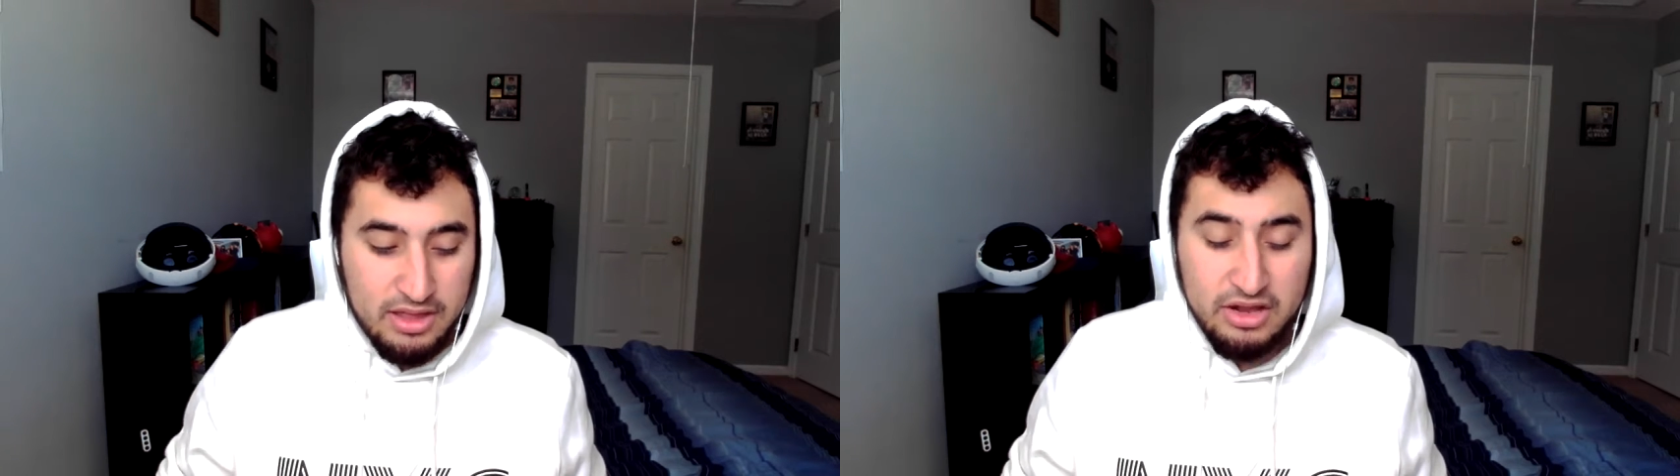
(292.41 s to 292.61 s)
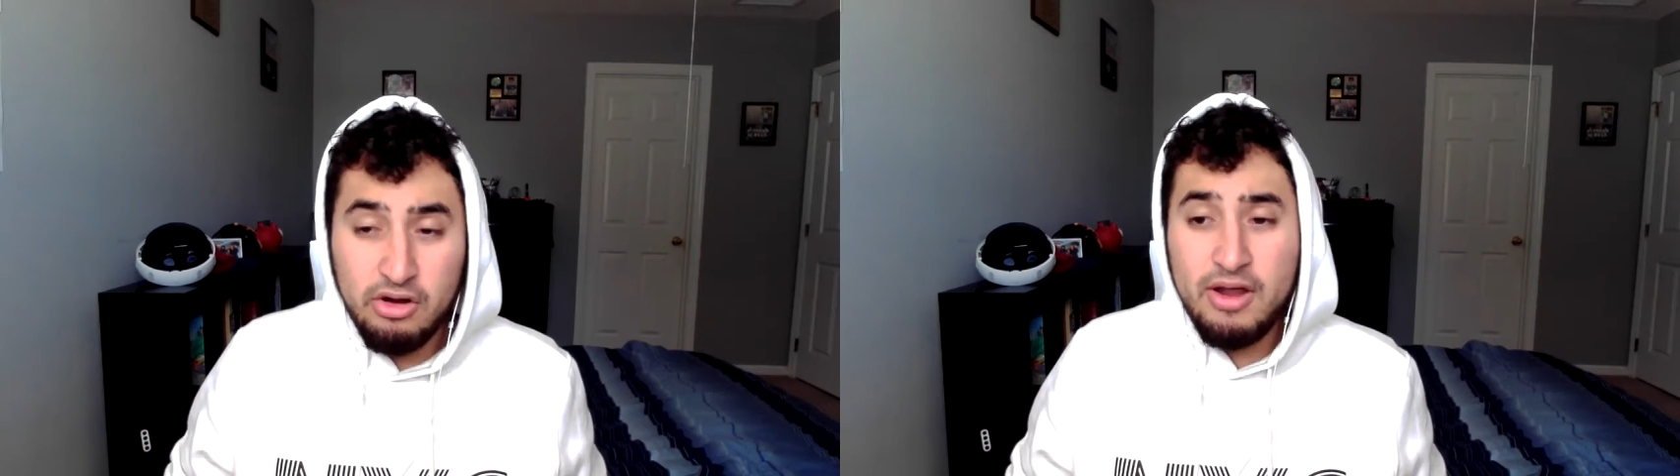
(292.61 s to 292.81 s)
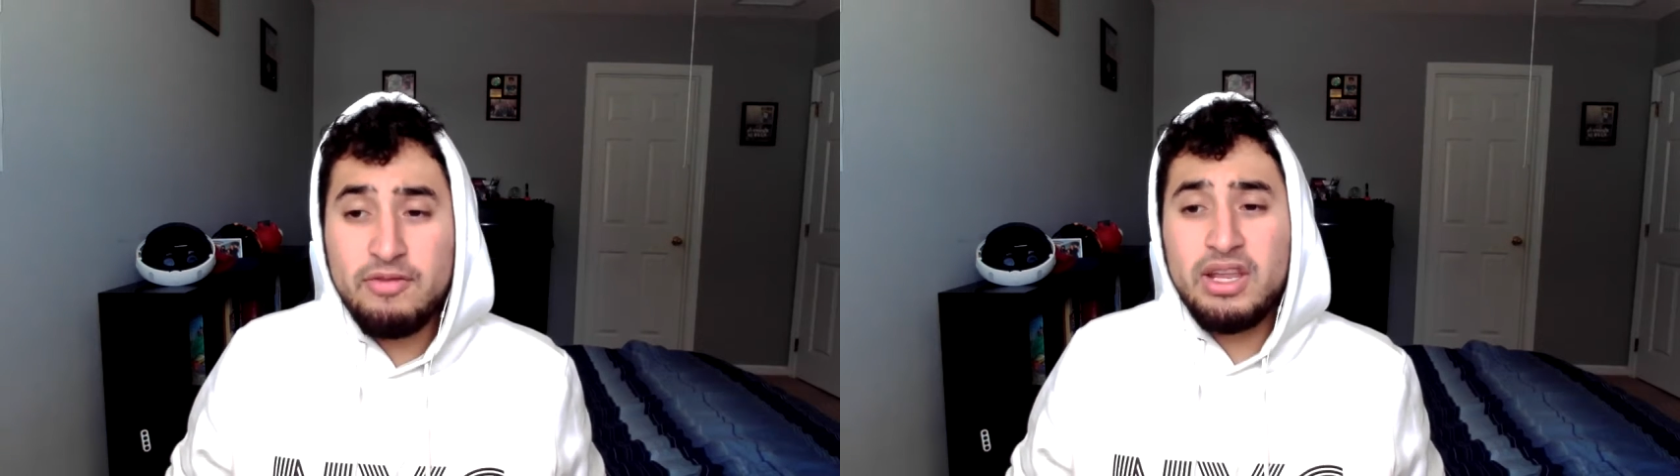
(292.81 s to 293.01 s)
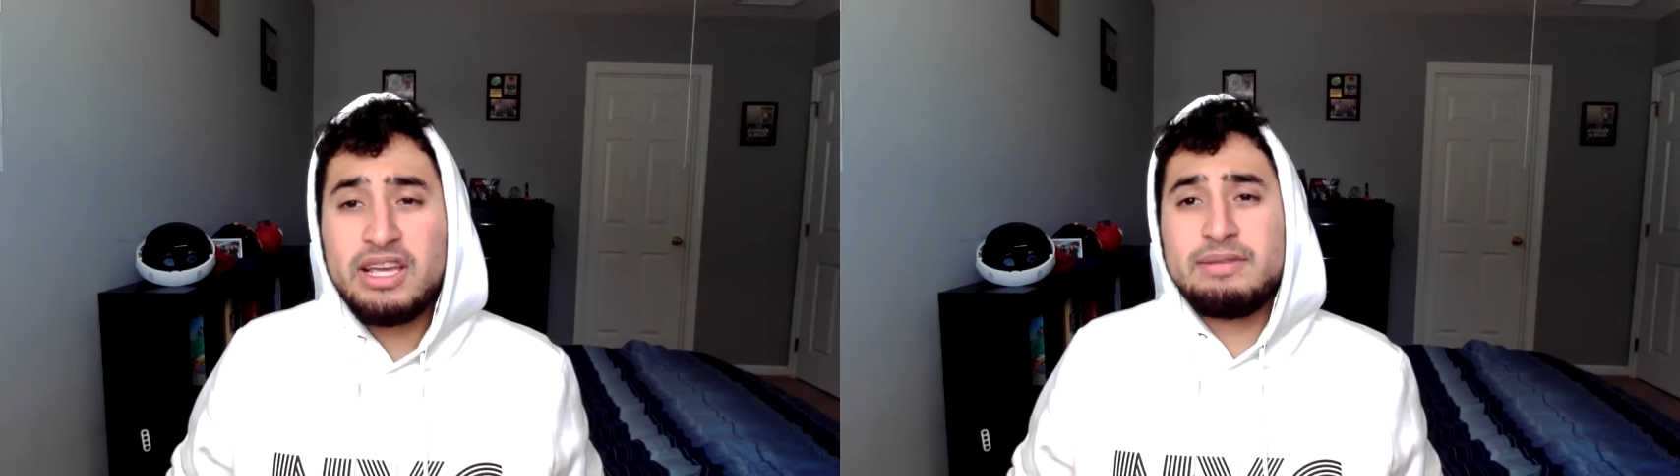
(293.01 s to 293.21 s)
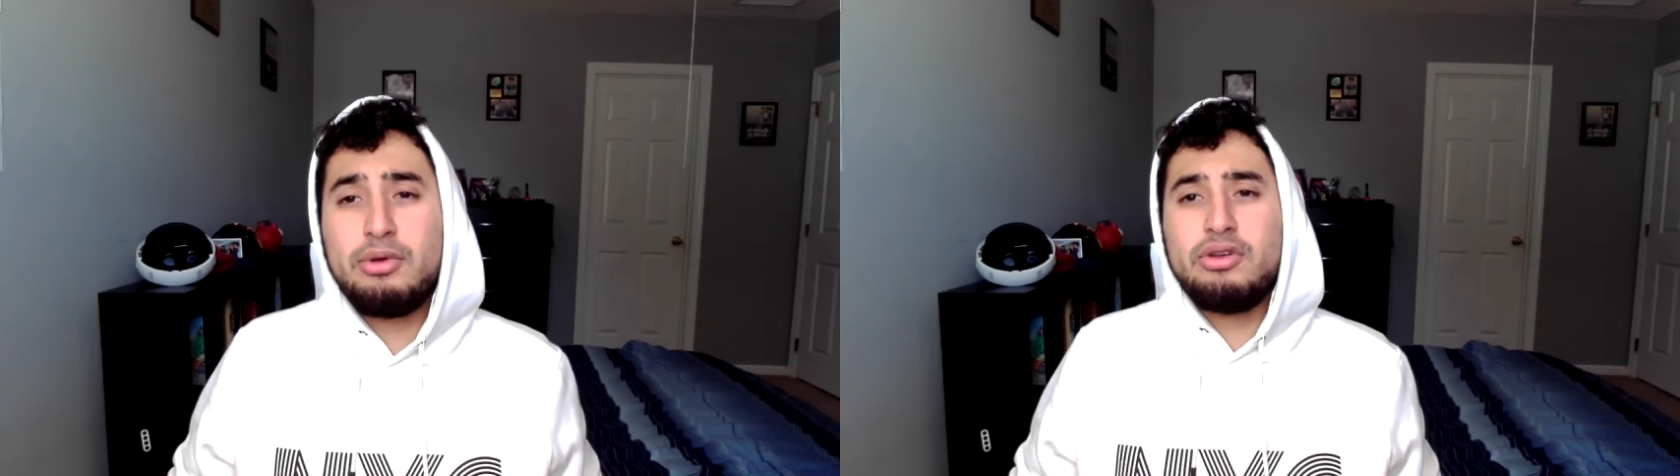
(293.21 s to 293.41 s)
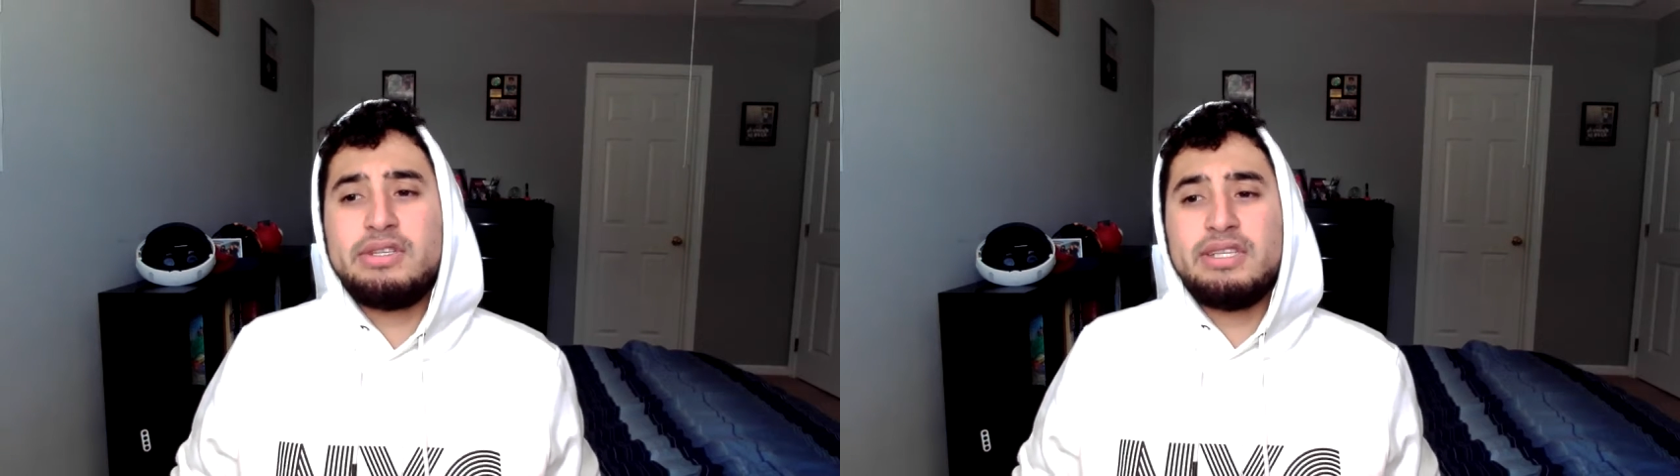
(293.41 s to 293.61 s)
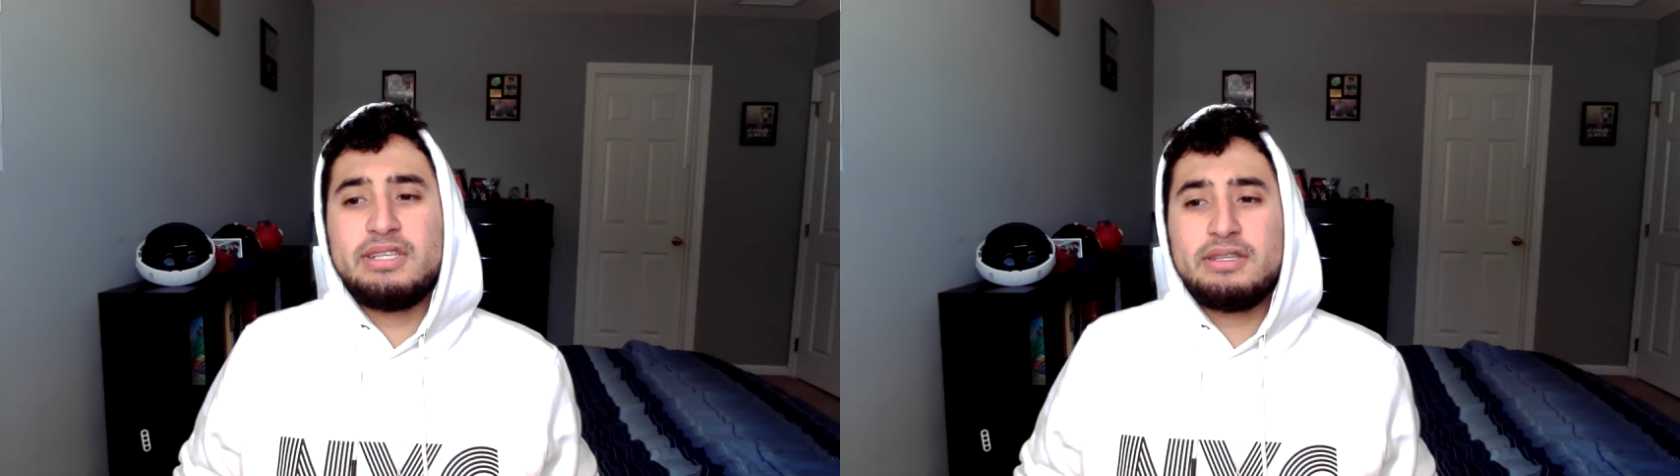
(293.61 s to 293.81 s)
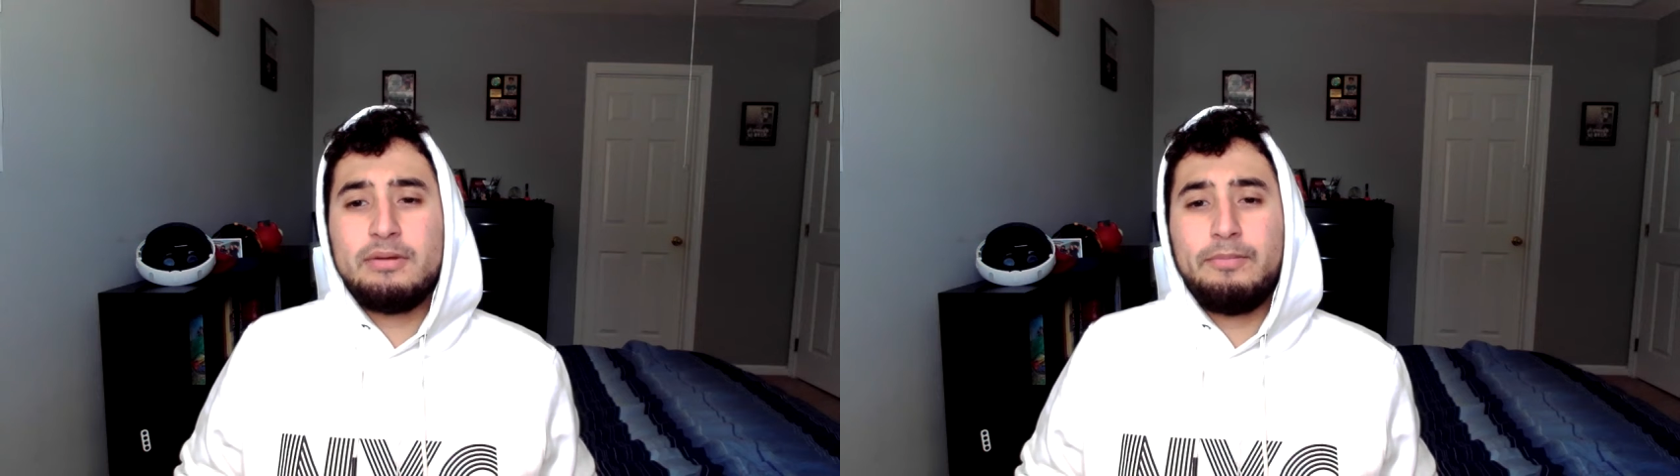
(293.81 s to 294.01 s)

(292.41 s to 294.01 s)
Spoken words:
in our everyday experiences.